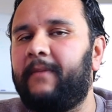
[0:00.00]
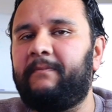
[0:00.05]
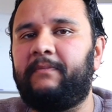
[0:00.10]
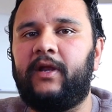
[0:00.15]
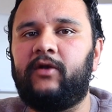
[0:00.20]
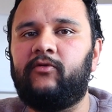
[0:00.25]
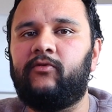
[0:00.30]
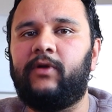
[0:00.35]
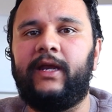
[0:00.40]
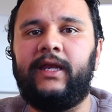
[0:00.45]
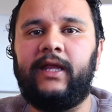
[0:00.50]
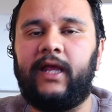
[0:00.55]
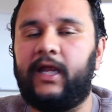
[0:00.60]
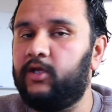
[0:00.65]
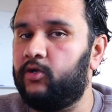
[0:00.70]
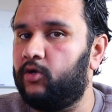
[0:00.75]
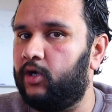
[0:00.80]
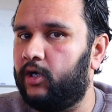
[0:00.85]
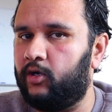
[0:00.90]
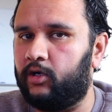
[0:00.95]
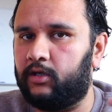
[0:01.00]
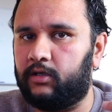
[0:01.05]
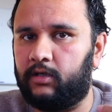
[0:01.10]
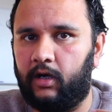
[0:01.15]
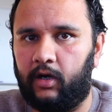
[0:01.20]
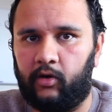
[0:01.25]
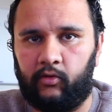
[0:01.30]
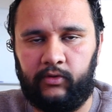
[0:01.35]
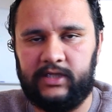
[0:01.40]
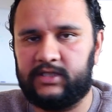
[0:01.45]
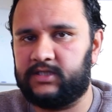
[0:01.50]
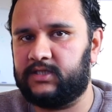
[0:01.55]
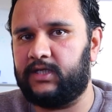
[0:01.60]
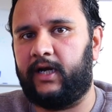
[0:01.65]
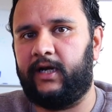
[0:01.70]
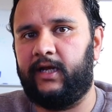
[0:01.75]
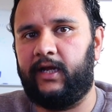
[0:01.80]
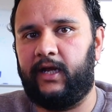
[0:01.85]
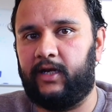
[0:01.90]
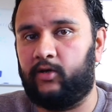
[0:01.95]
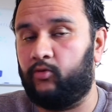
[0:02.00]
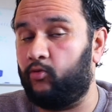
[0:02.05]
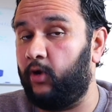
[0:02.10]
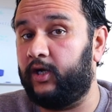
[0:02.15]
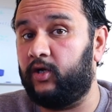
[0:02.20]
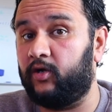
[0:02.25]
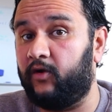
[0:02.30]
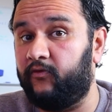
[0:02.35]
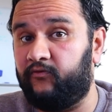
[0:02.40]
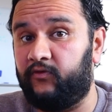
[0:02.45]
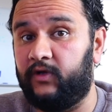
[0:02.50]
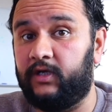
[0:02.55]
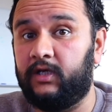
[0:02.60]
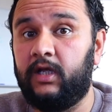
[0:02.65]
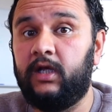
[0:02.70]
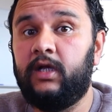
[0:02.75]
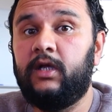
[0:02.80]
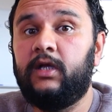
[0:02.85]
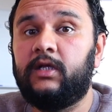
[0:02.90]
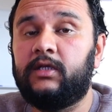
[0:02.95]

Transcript: up and running and you are not restarting it quite often,